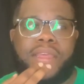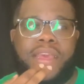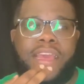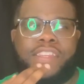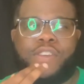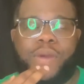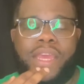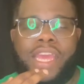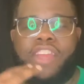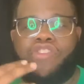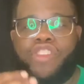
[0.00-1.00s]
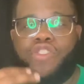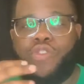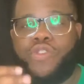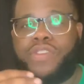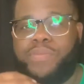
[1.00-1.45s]
And so it
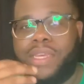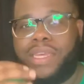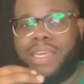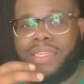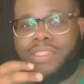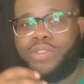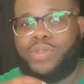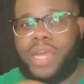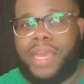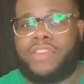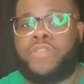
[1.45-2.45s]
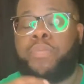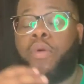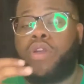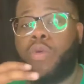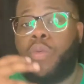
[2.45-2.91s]
introduced me into like
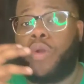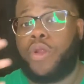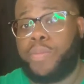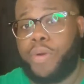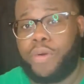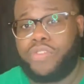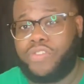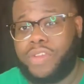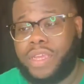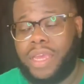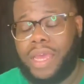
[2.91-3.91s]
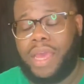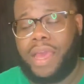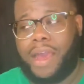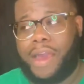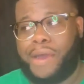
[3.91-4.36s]
spoken word poetry.
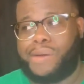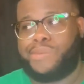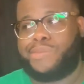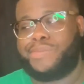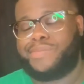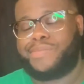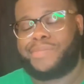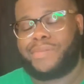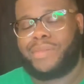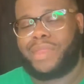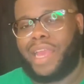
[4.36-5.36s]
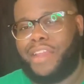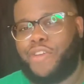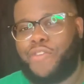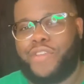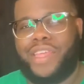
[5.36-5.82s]
I
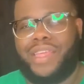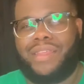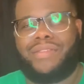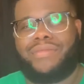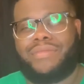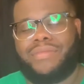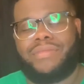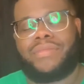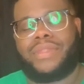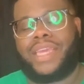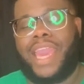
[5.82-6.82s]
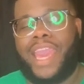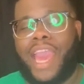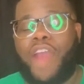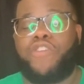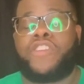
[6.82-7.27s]
don't really care.
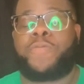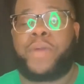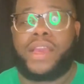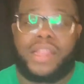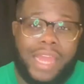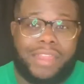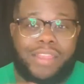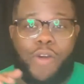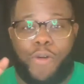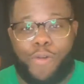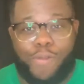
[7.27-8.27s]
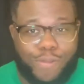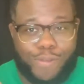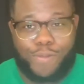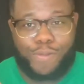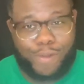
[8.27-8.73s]
I respect like the old
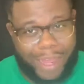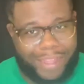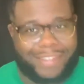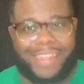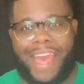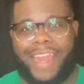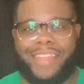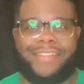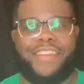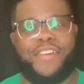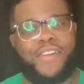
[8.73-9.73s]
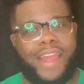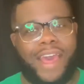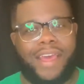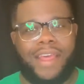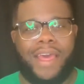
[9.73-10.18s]
school like sonnets and all
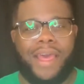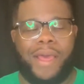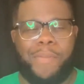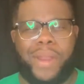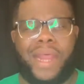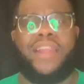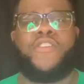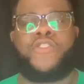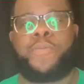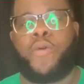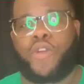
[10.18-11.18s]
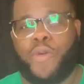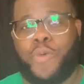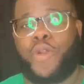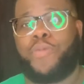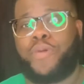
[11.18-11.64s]
that, but I love spoken
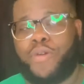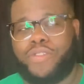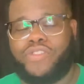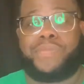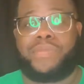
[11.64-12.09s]
word poetry.